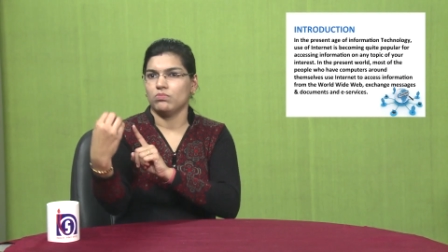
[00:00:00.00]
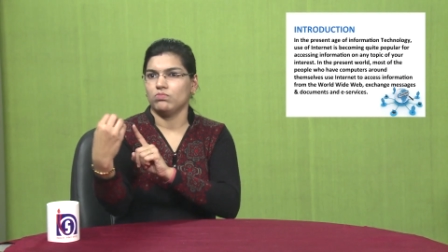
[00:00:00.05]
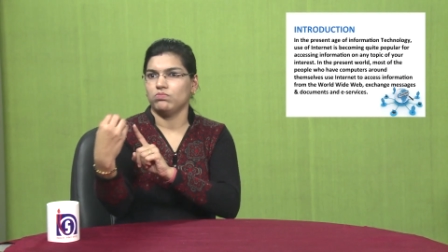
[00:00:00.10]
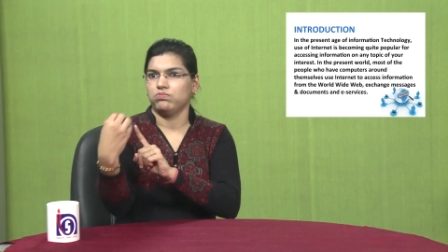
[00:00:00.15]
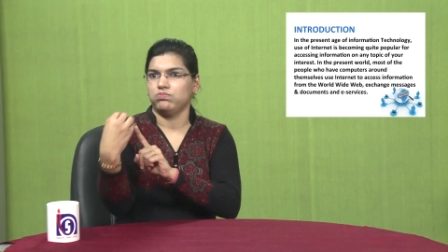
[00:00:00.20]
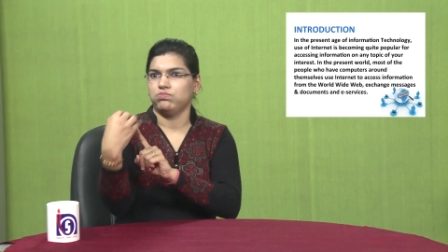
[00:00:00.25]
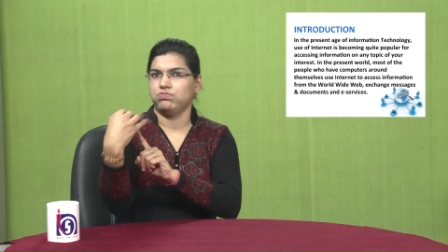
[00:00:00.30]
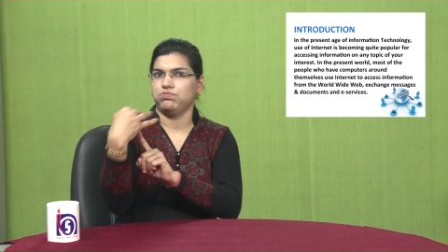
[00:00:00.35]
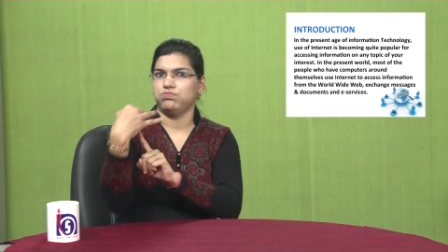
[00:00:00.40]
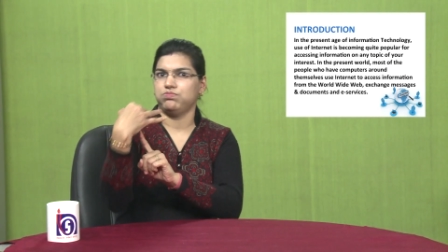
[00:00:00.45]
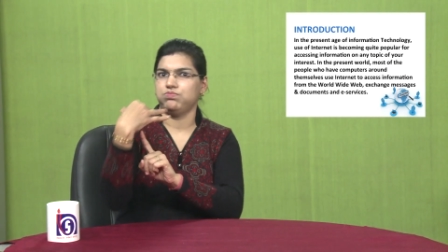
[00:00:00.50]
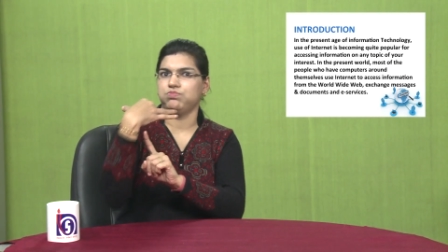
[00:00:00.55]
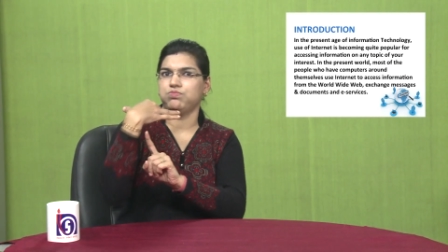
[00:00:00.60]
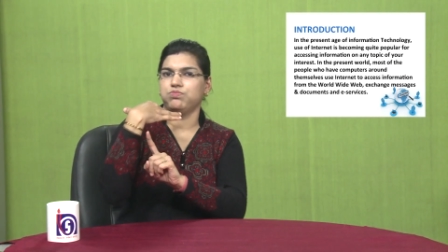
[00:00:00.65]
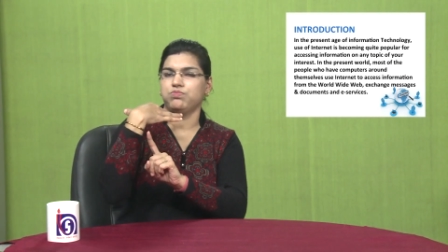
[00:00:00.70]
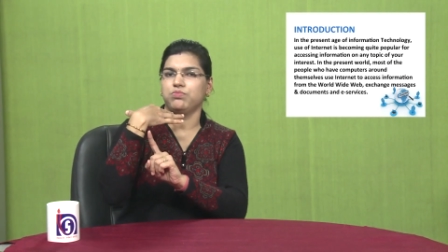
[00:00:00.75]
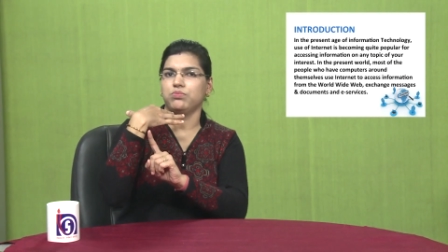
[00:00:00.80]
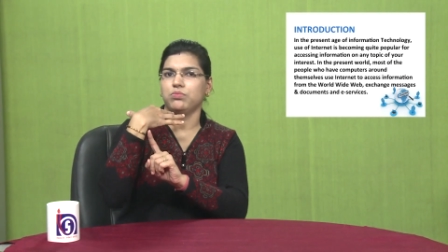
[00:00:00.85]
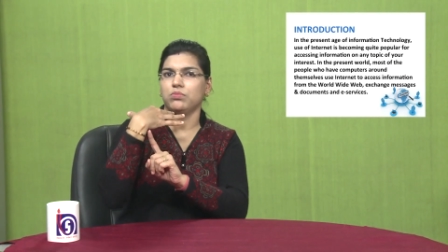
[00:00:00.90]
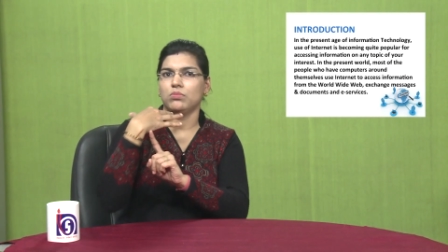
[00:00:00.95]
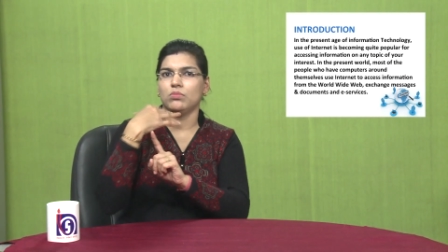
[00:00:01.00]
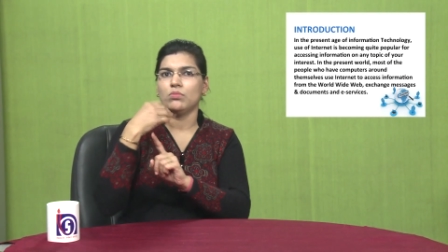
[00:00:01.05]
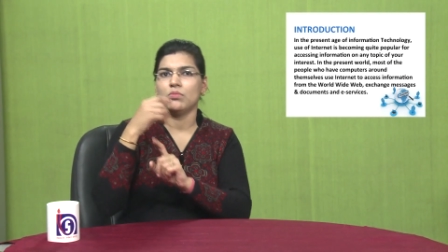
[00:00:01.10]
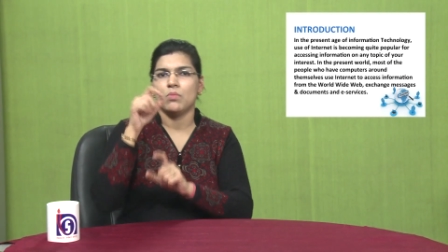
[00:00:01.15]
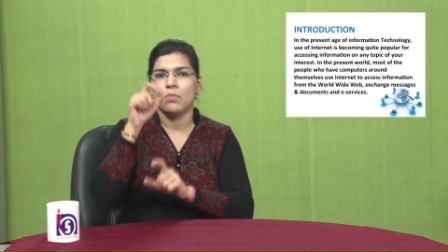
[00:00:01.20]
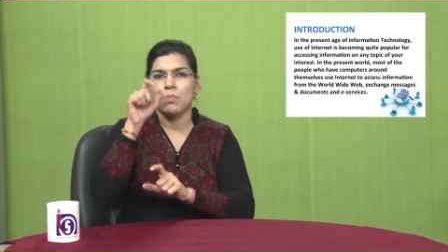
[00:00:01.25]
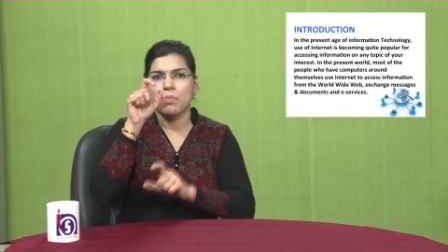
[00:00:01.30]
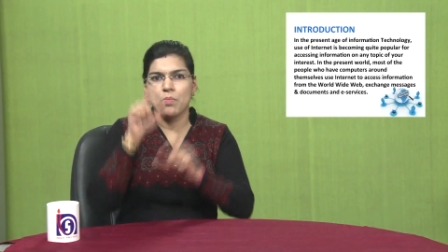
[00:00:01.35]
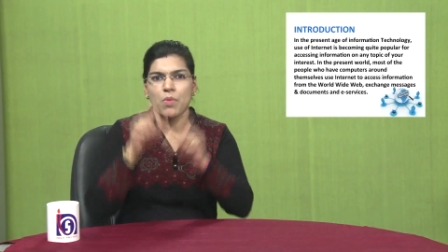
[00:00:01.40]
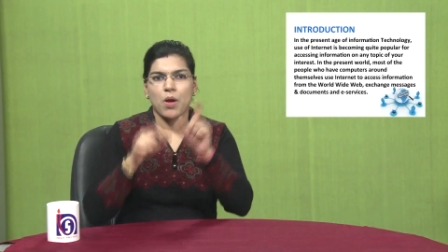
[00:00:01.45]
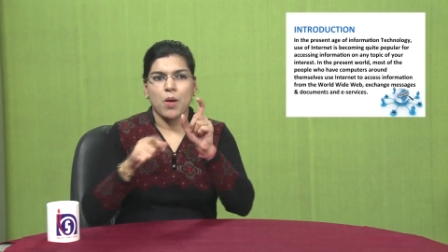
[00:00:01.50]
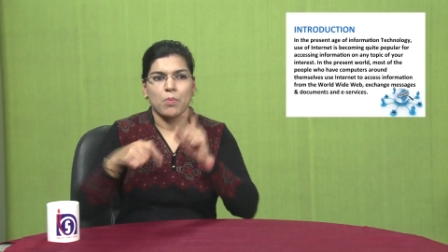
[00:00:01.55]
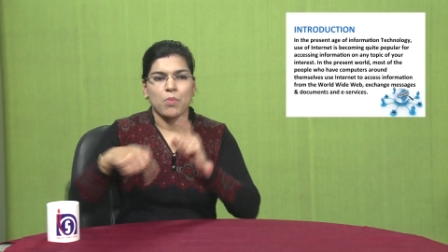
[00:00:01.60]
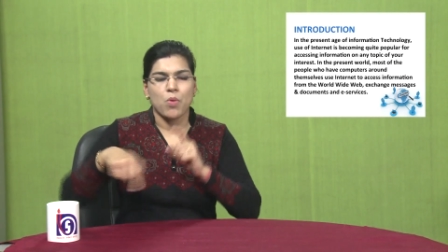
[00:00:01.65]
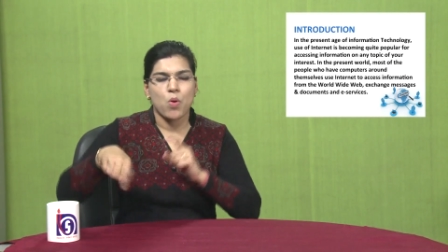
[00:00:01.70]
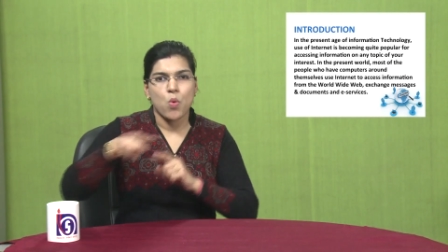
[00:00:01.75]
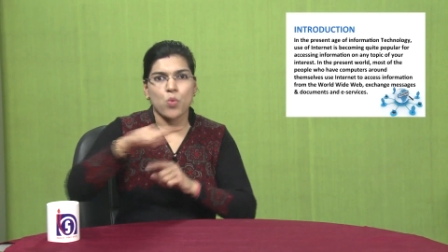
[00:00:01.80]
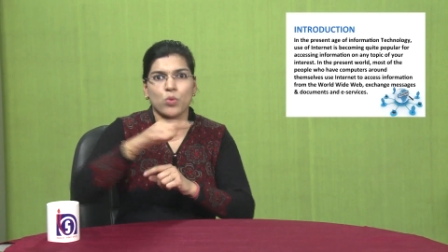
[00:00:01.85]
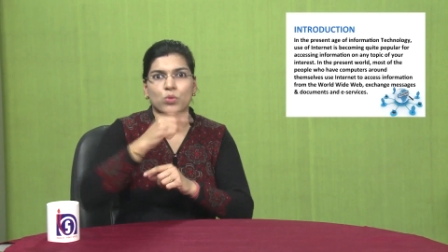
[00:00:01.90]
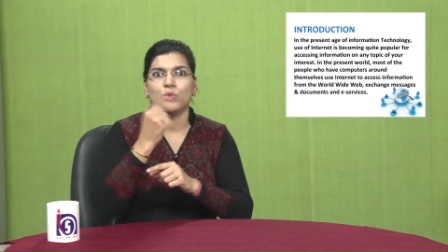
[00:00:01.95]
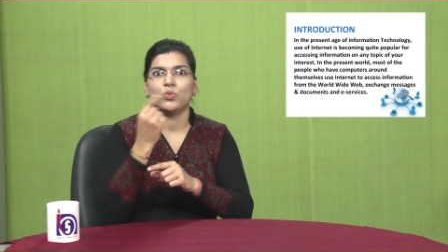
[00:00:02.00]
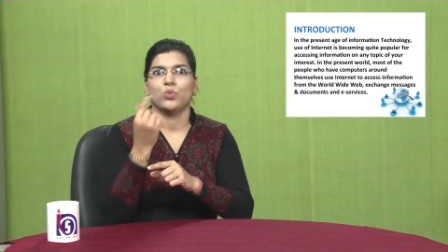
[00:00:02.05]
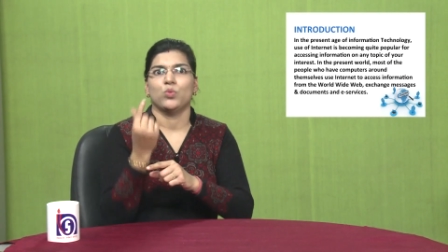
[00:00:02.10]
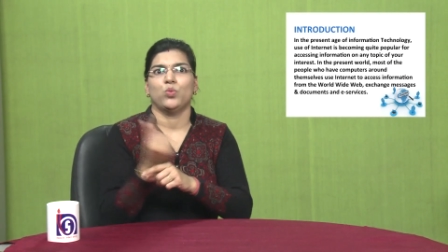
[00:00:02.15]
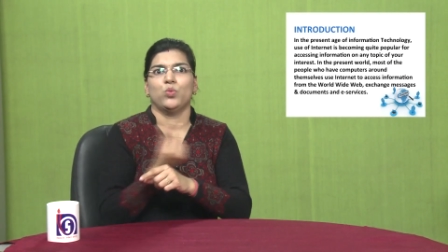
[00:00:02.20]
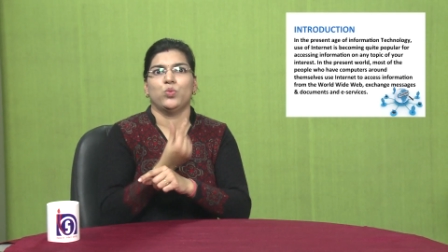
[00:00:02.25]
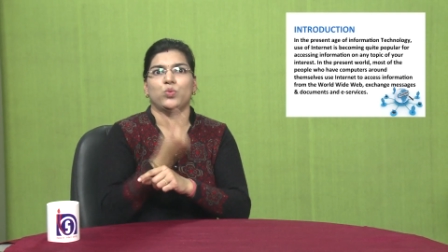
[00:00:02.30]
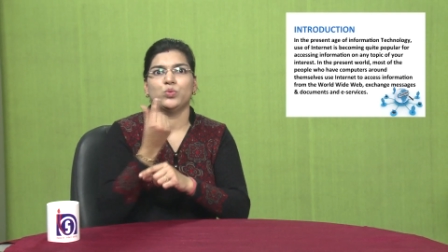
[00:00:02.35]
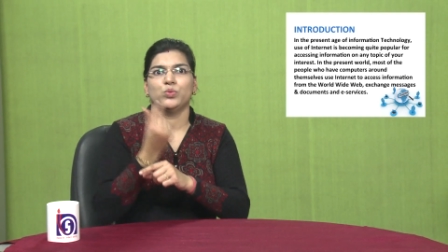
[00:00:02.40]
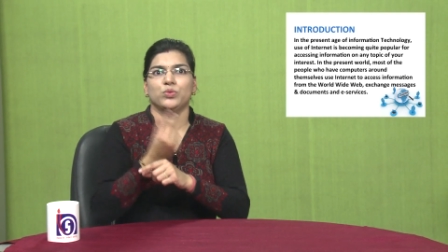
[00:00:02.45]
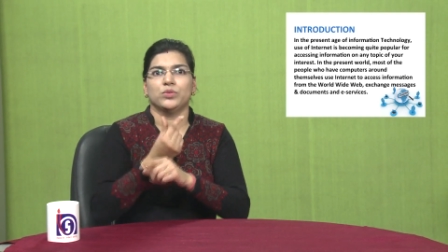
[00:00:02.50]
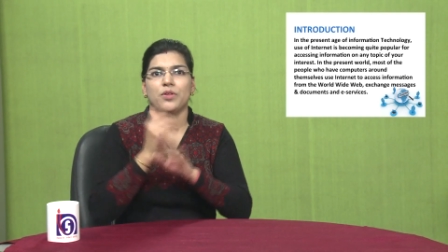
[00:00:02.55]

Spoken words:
use of internet is becoming quite popular